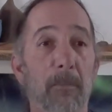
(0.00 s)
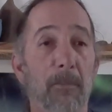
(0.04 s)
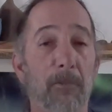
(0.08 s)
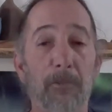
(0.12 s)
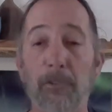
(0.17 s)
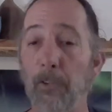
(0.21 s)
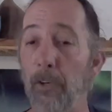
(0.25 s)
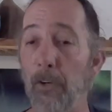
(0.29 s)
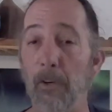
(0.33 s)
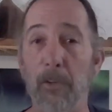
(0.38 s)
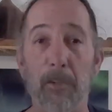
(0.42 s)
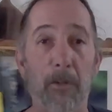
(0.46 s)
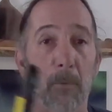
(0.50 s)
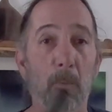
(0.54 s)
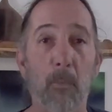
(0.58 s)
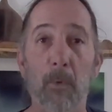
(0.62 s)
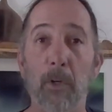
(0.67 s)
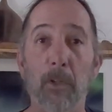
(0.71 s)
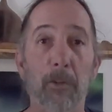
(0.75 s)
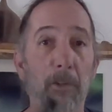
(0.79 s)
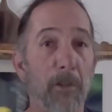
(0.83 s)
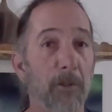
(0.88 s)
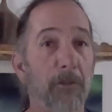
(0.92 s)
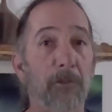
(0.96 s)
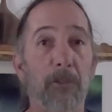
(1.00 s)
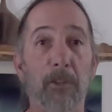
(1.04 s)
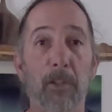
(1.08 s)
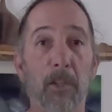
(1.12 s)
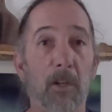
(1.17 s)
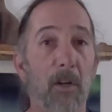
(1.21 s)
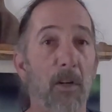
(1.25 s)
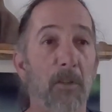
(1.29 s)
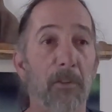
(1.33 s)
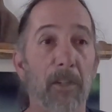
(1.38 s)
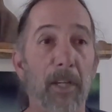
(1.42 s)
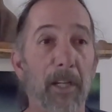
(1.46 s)
Sarah can wield this thing
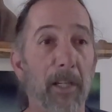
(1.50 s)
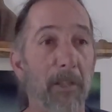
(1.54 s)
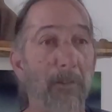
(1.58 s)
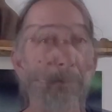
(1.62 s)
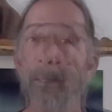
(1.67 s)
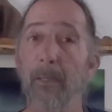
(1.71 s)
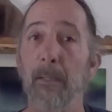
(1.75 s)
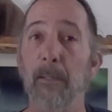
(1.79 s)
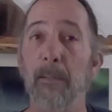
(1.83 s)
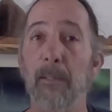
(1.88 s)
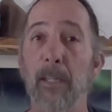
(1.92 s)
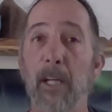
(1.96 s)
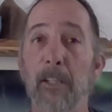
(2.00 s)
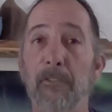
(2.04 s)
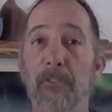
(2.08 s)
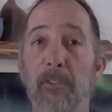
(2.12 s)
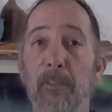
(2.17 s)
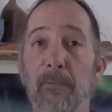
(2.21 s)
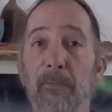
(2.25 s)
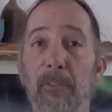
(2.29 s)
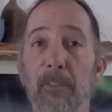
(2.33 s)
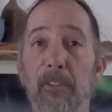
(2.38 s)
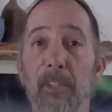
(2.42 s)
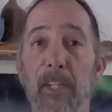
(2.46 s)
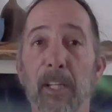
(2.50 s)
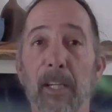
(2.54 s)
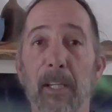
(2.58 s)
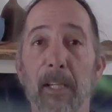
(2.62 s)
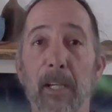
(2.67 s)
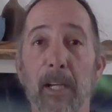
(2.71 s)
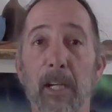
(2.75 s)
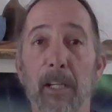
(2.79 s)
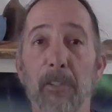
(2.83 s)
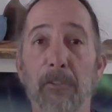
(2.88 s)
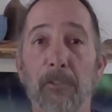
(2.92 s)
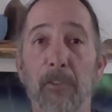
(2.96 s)
all day. That's it for today,
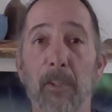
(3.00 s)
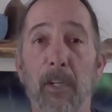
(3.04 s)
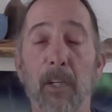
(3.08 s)
guys.